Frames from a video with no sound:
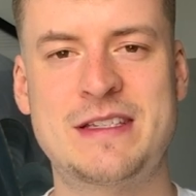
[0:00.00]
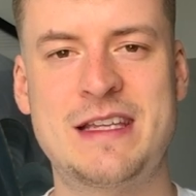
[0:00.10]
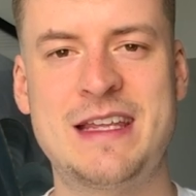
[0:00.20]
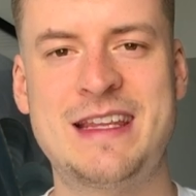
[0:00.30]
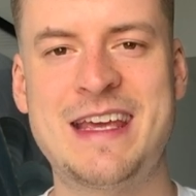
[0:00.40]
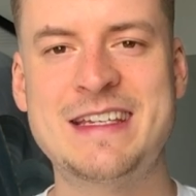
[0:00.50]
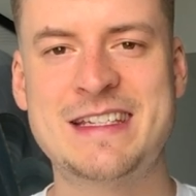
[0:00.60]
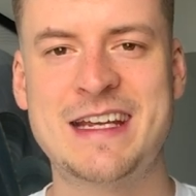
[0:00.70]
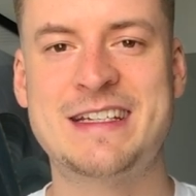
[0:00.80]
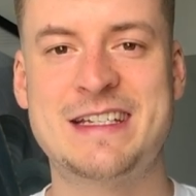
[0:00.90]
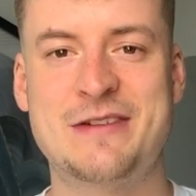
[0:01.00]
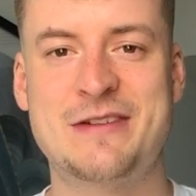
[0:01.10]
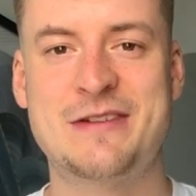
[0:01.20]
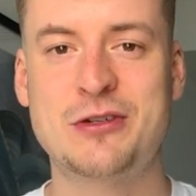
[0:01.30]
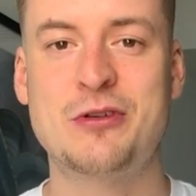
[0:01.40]
The, the instinct is to
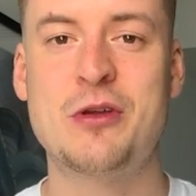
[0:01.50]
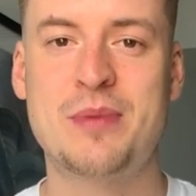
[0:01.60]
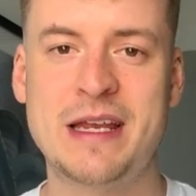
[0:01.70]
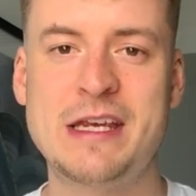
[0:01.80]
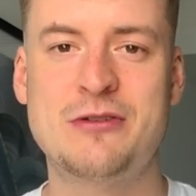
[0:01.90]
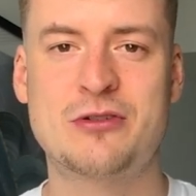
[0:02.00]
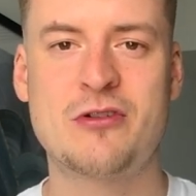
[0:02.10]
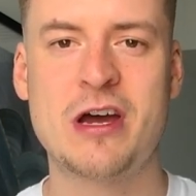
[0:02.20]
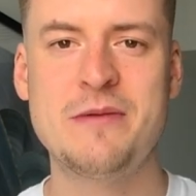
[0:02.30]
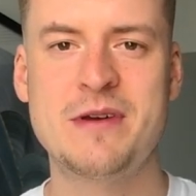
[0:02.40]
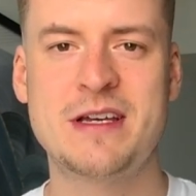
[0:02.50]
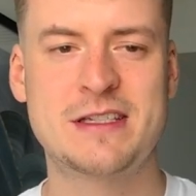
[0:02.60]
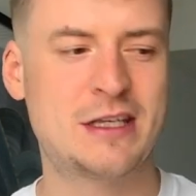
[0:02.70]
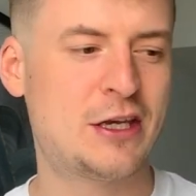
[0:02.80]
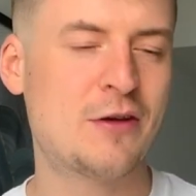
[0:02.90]
make sure you please your tribe so
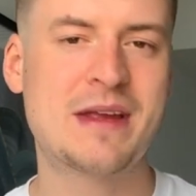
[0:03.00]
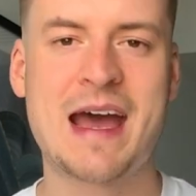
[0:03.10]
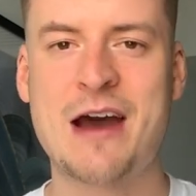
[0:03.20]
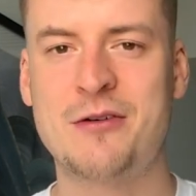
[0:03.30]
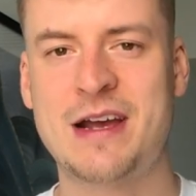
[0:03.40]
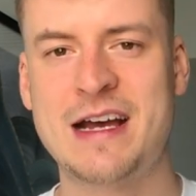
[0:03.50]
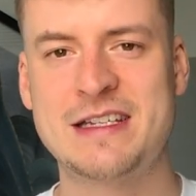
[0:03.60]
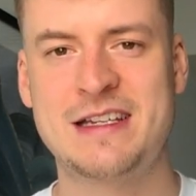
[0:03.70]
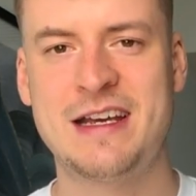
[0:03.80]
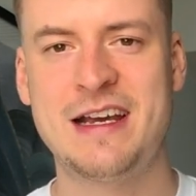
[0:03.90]
that you don't get outcast.